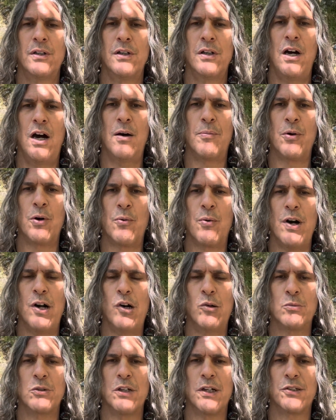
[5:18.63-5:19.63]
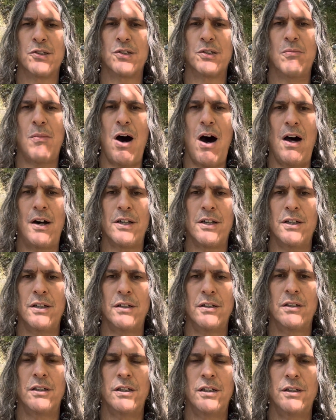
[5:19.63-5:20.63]
upper realms like samadhi
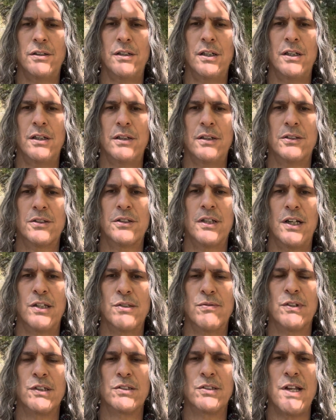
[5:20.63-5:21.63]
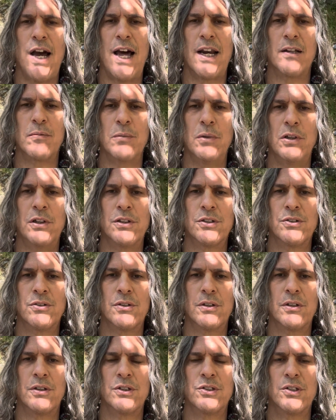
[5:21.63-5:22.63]
and states of ecstatic bliss
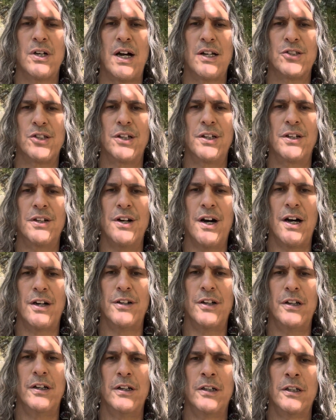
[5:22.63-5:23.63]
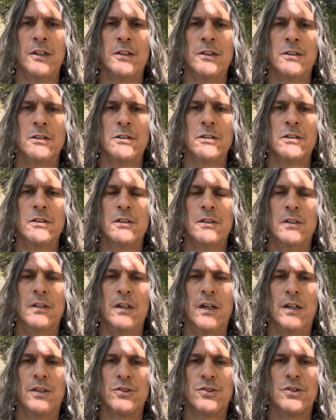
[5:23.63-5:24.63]
or satchitananda.
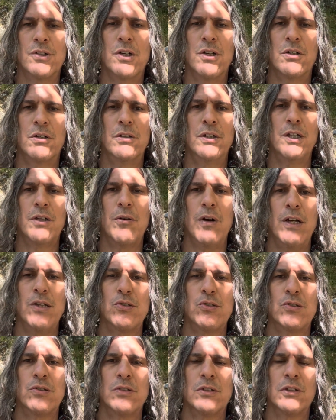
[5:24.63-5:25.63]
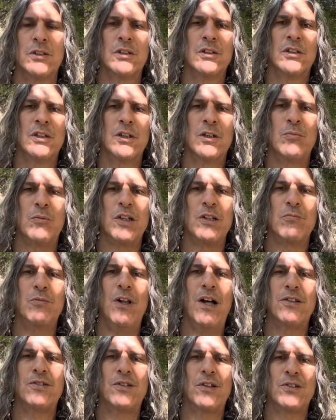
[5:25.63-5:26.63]
And so anyways, many
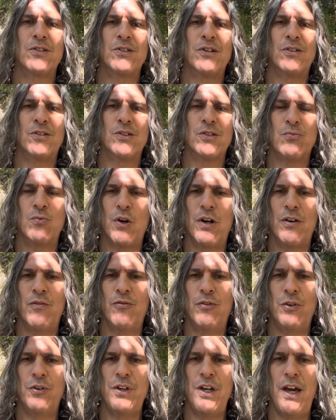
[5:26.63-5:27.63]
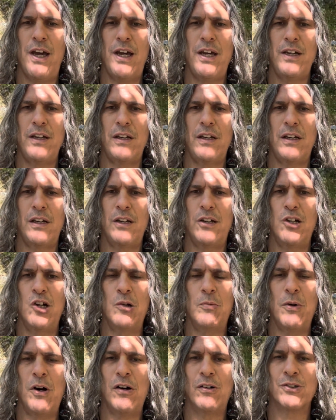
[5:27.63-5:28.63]
blessings on this wonderful day, and I
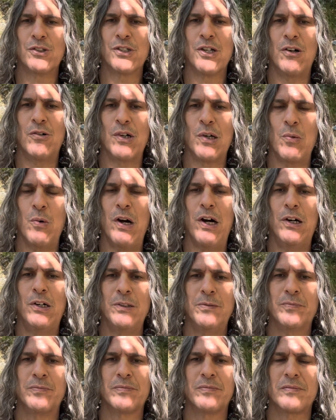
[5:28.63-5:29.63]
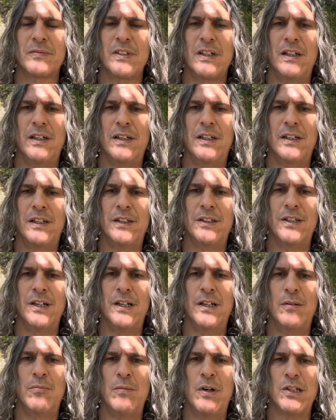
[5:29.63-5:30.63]
hope all is going well, and
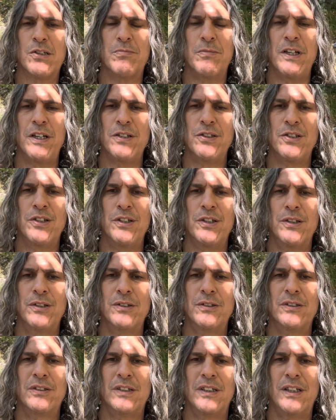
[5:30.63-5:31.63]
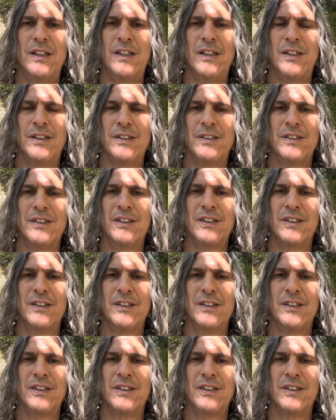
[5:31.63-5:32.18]
much peace to you, and